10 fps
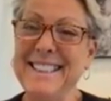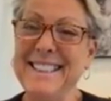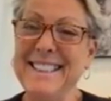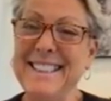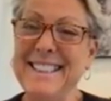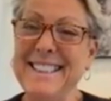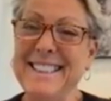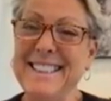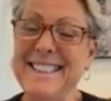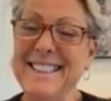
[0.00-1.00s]

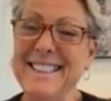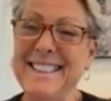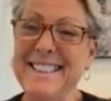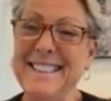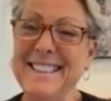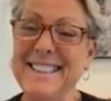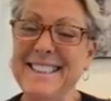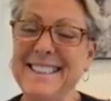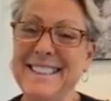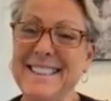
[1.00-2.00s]

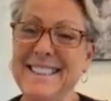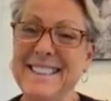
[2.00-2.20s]
[no speech]